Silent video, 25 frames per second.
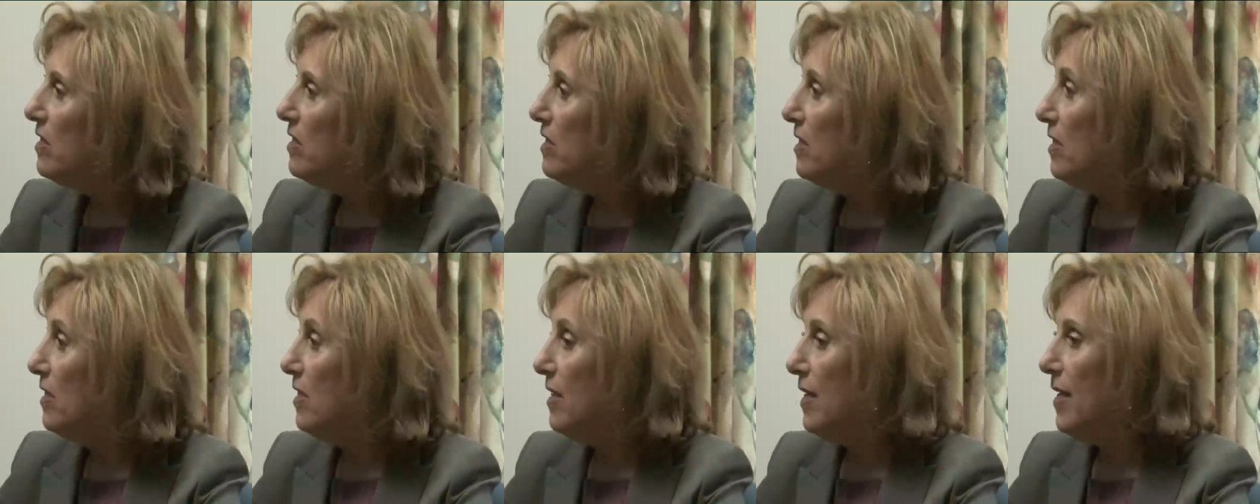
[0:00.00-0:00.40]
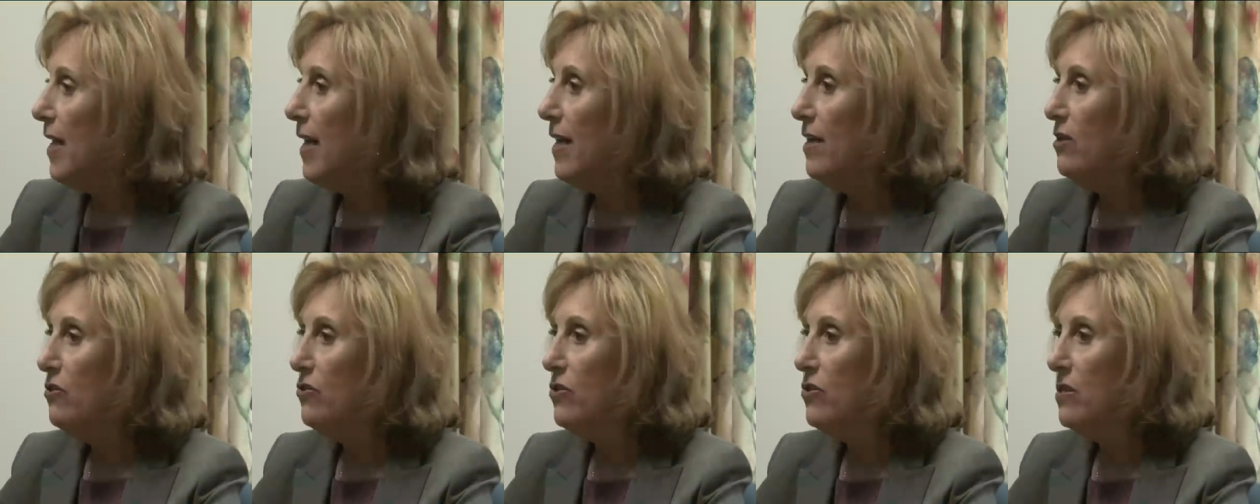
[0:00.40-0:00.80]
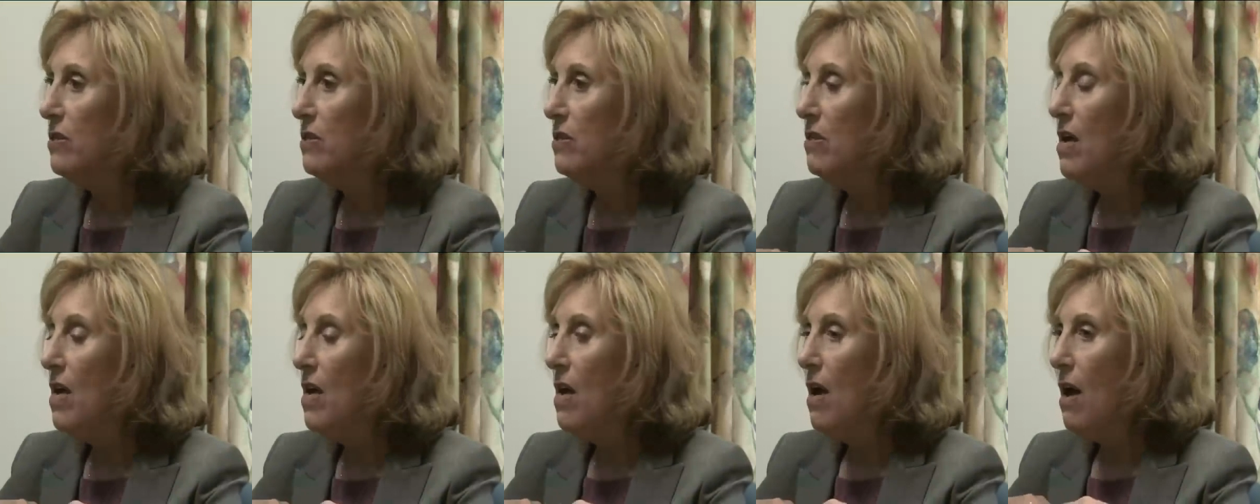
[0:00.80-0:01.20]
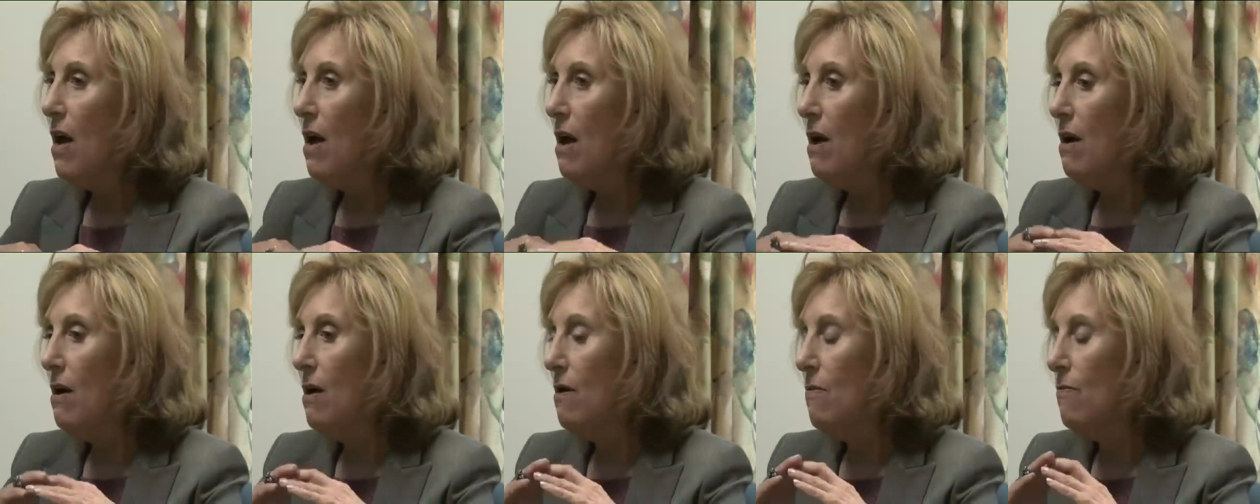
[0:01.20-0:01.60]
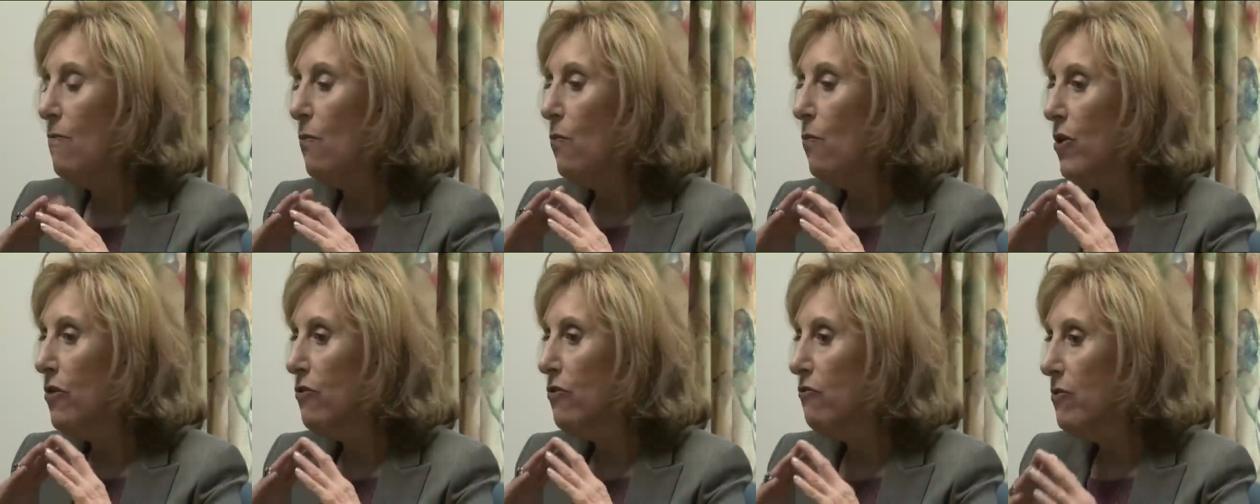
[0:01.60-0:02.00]
to the occasion
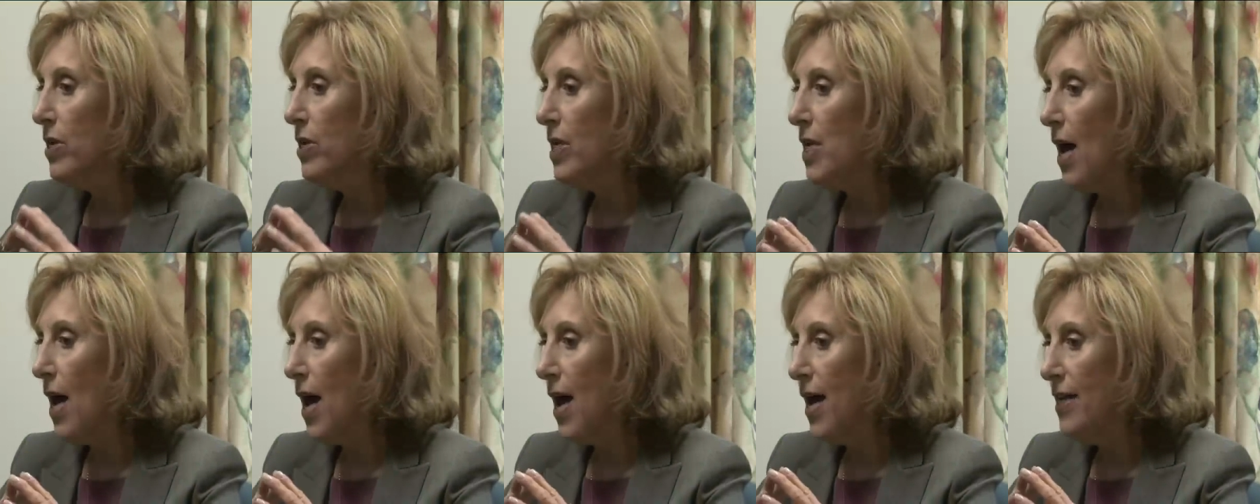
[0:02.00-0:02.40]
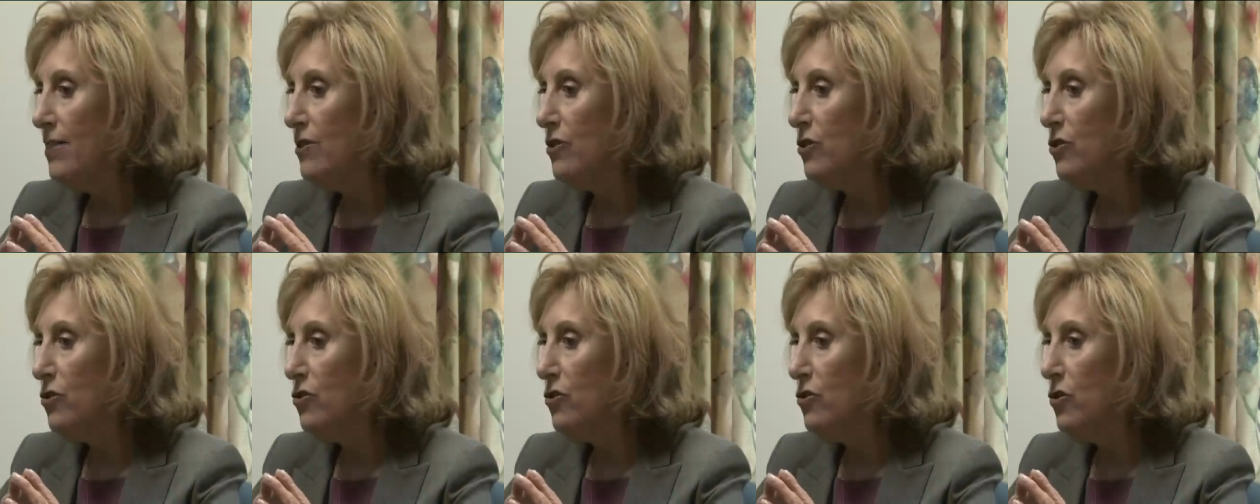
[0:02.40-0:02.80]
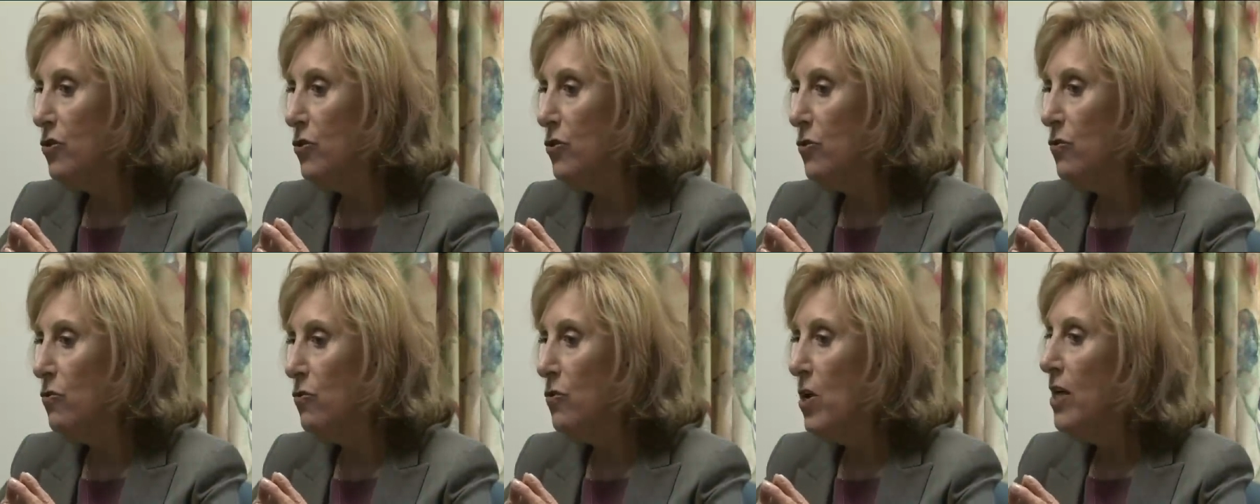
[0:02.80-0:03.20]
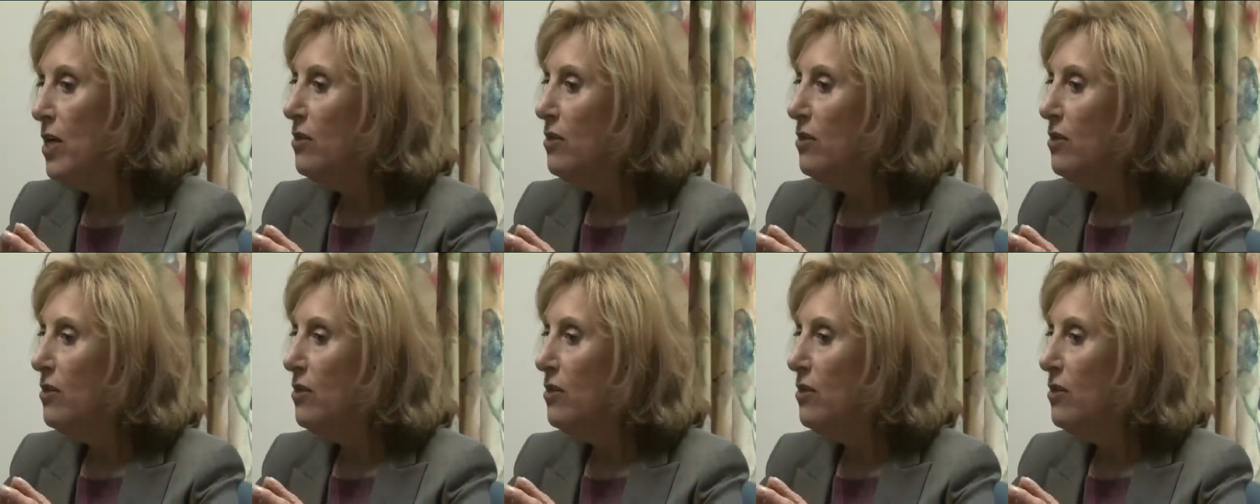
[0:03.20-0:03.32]
with regards to